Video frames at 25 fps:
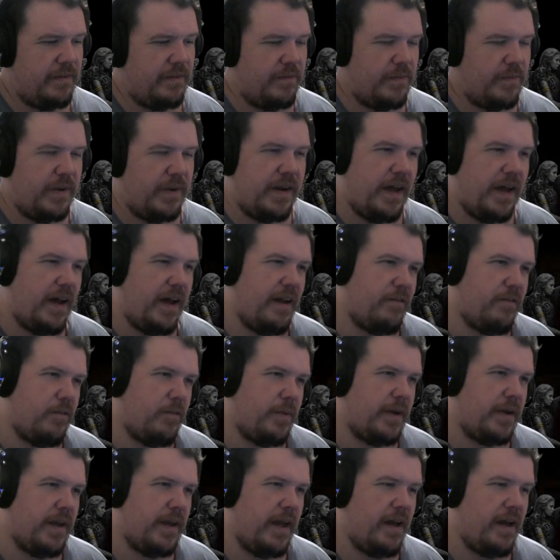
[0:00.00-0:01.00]
But not
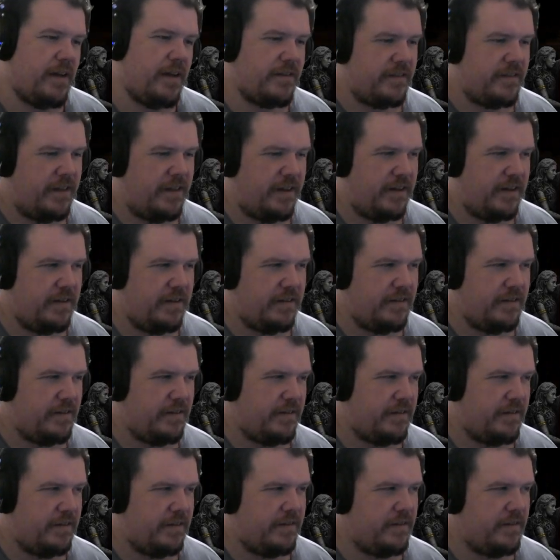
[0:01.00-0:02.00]
everybody has that.
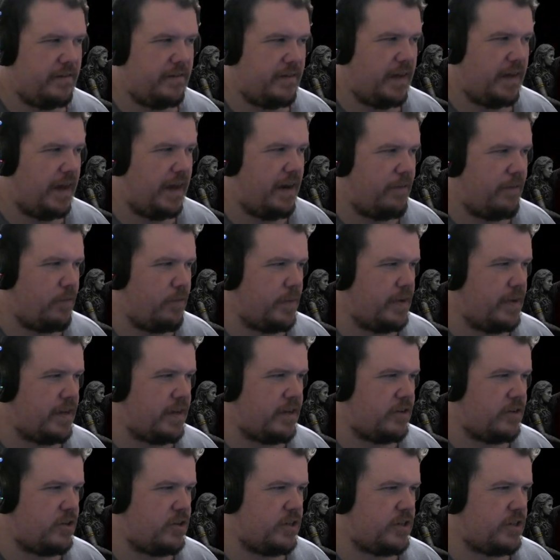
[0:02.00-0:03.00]
Not everybody
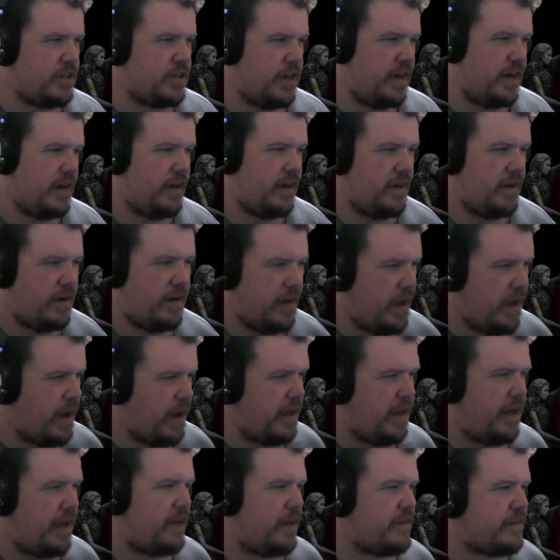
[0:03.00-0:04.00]
can just say,
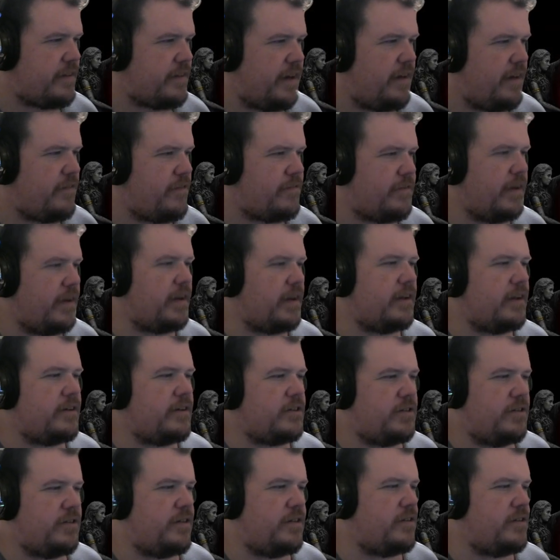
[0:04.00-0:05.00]
yes, I fell
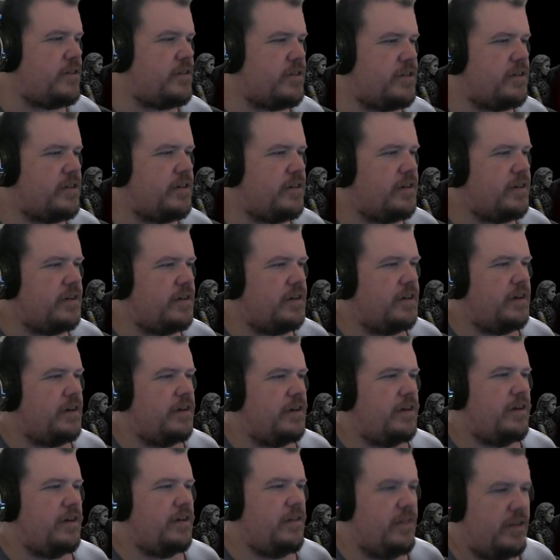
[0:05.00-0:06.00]
into this
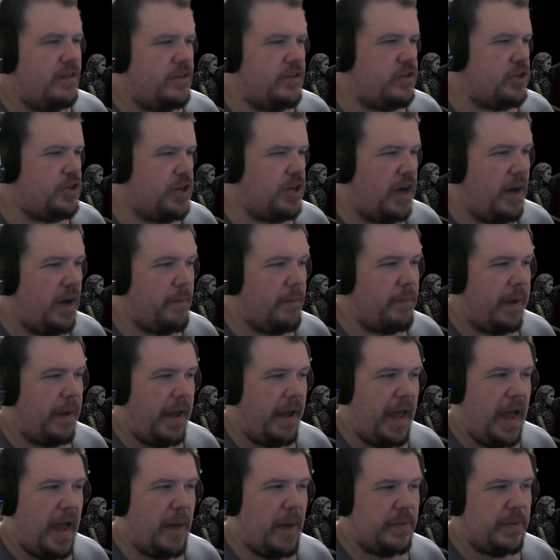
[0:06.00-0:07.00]
job by
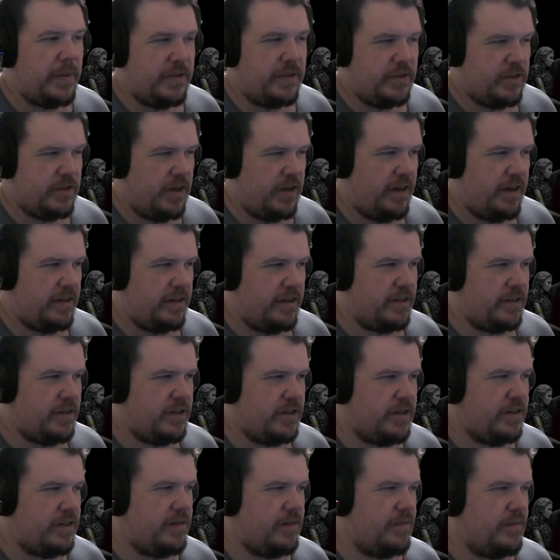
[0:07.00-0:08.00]

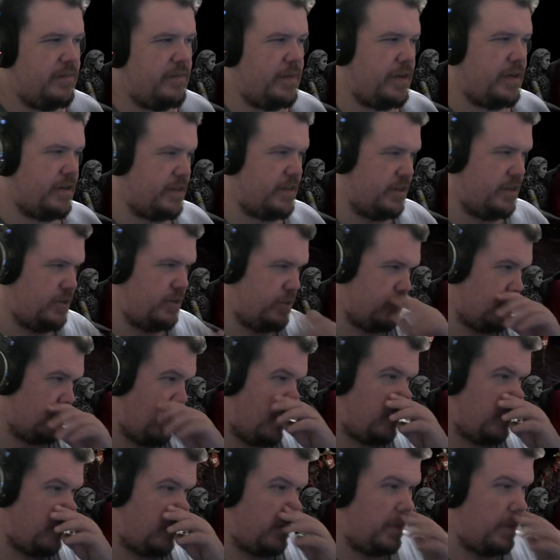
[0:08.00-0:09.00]
happenstance because I just so
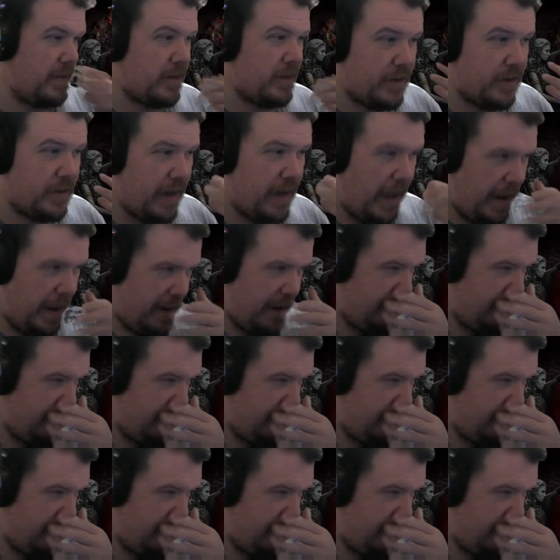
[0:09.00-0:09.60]
happen to be good at it.